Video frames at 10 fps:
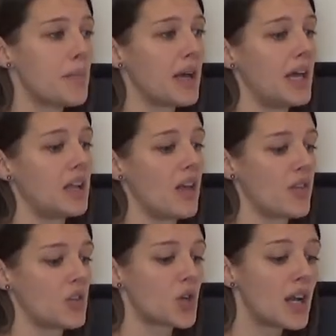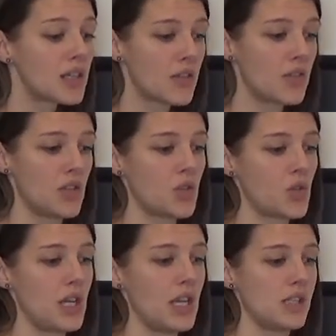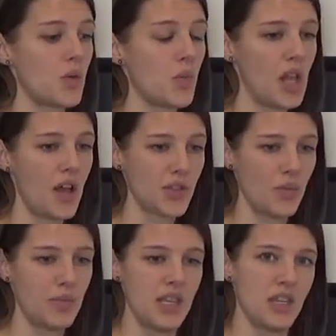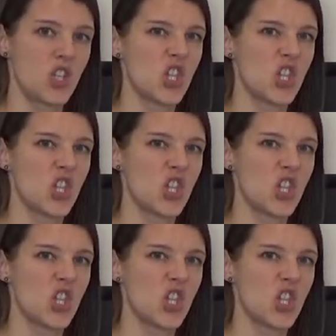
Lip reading: but the trunks of these trees will also be